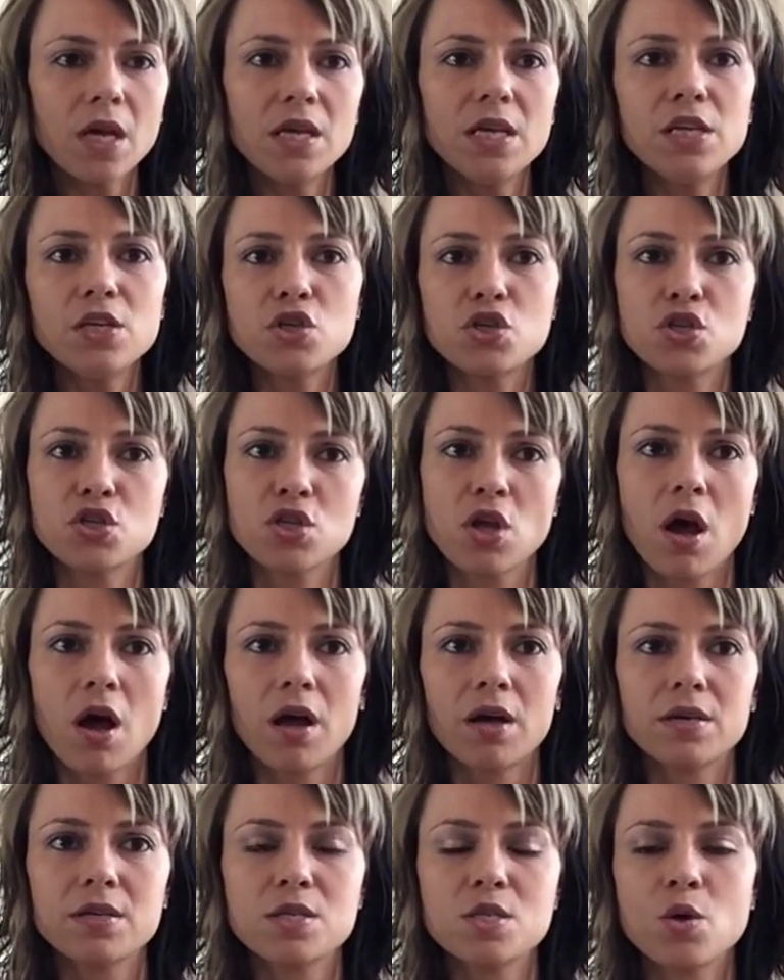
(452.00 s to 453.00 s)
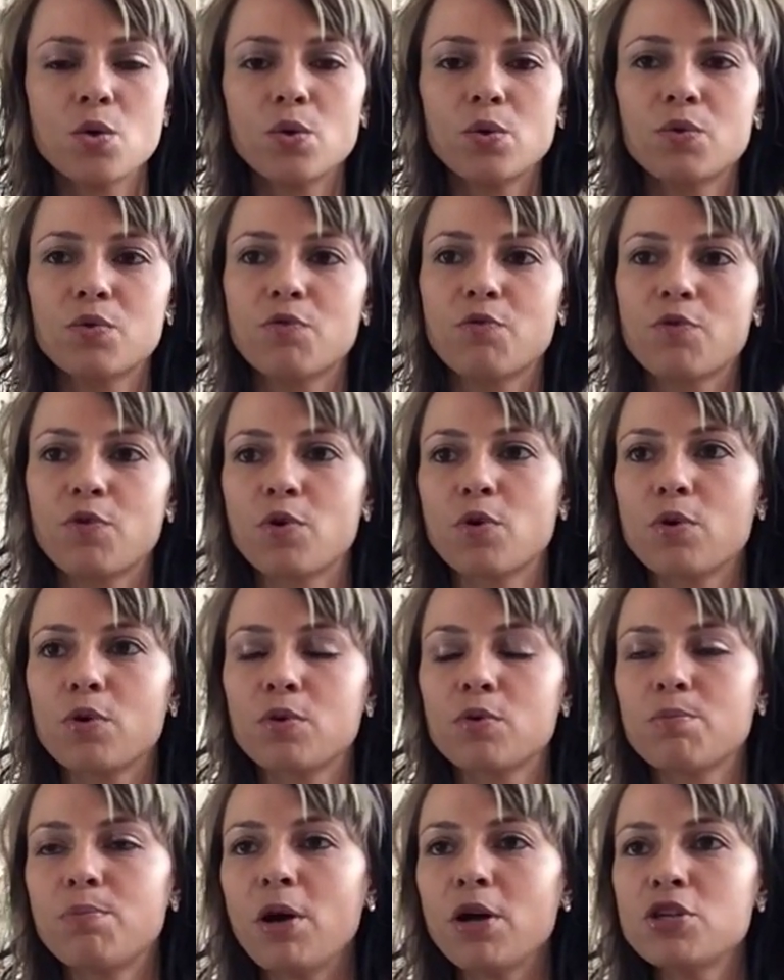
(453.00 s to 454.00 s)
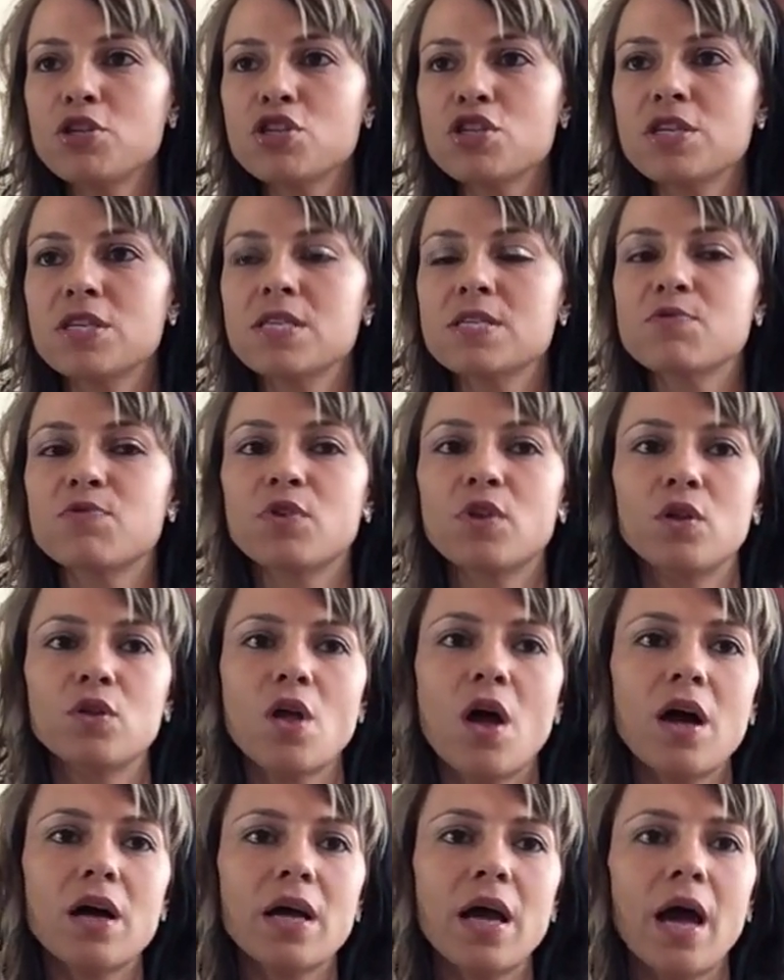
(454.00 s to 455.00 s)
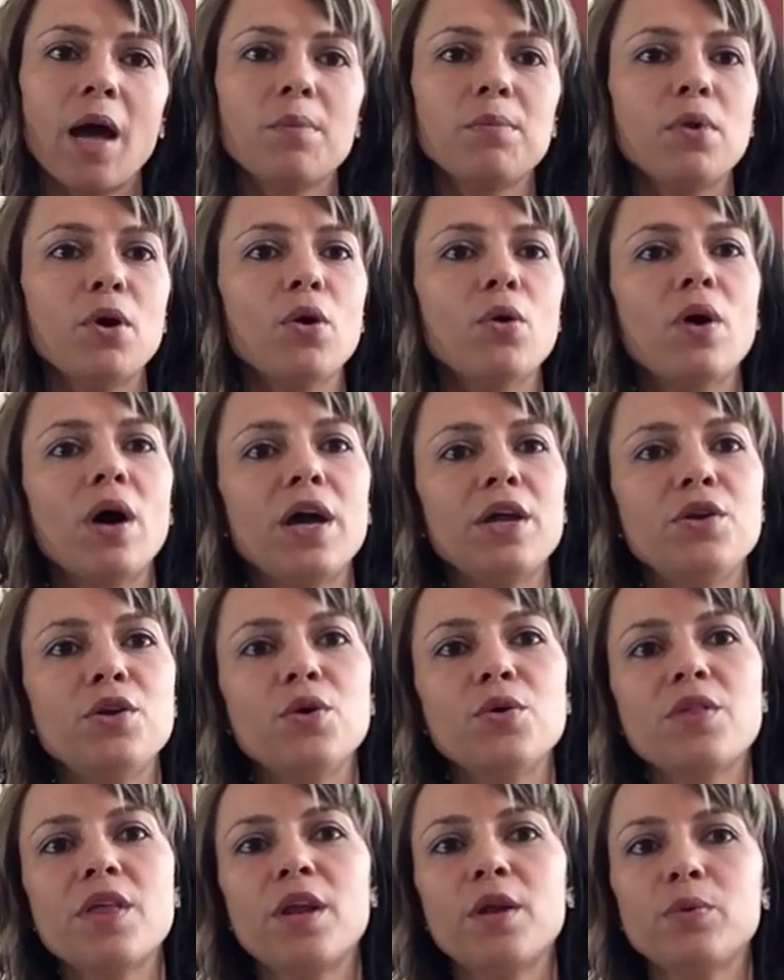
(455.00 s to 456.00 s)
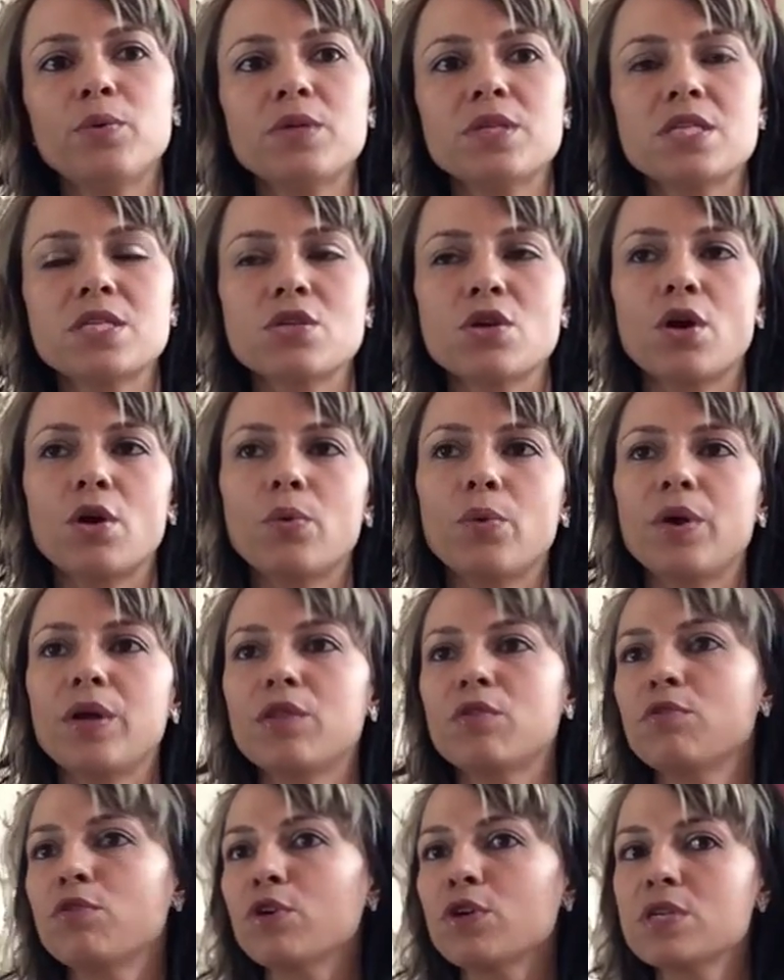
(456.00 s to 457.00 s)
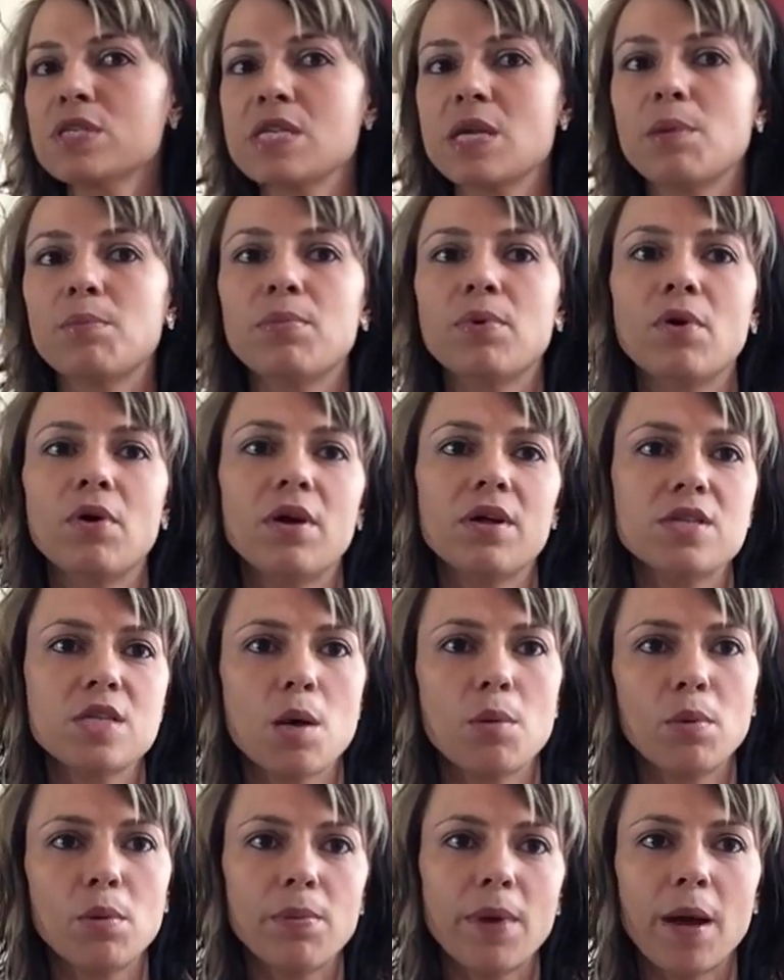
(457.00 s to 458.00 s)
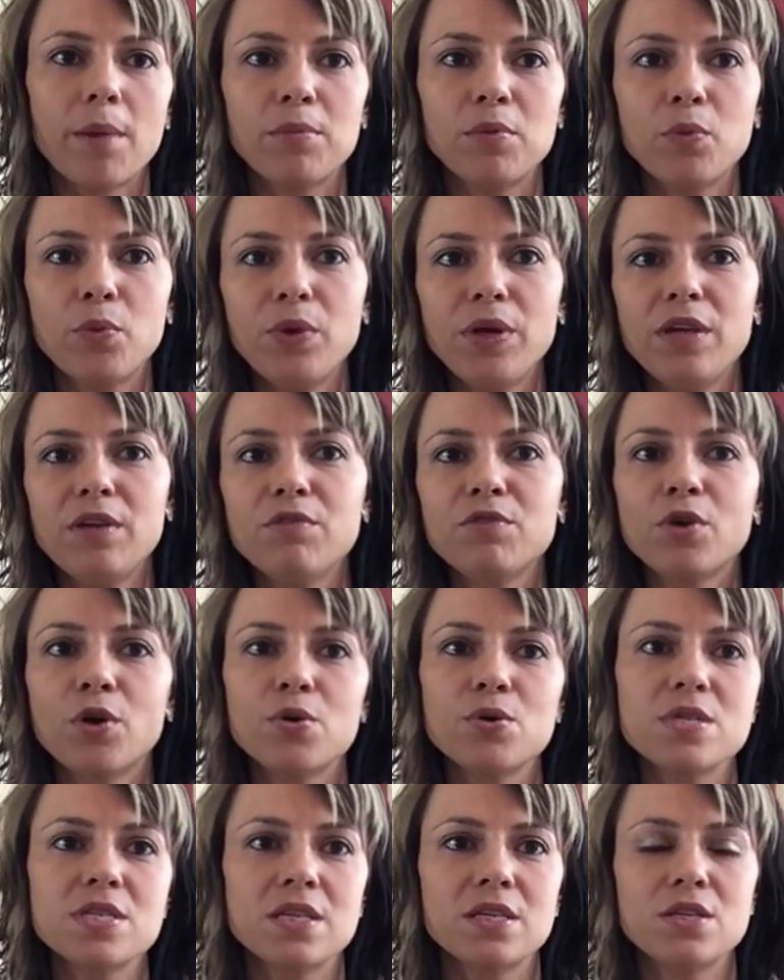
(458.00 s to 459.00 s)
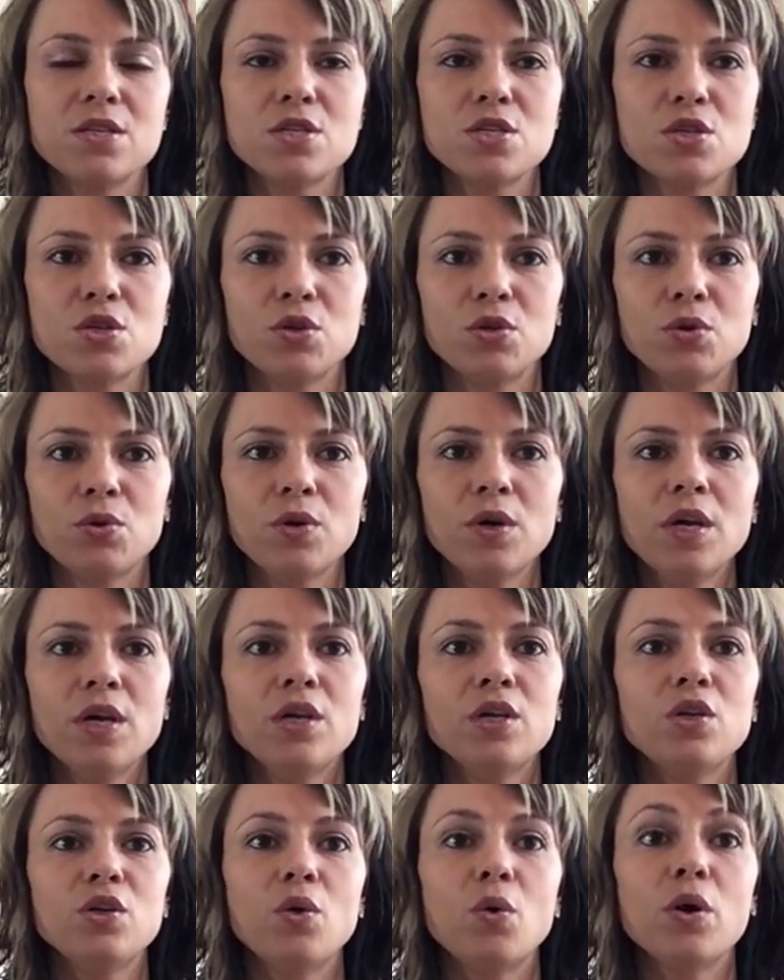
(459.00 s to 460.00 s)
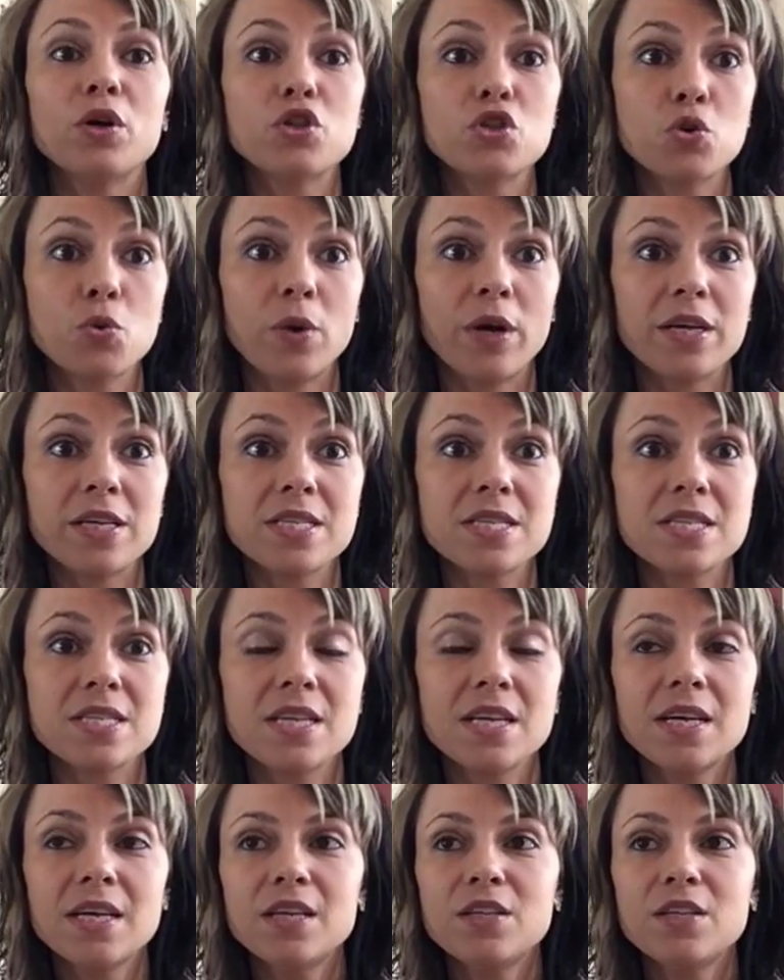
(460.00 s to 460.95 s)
each song. So for punches, for the long combo, I know that it would start with, for example, a double bob and weave goes into, you know, a twist.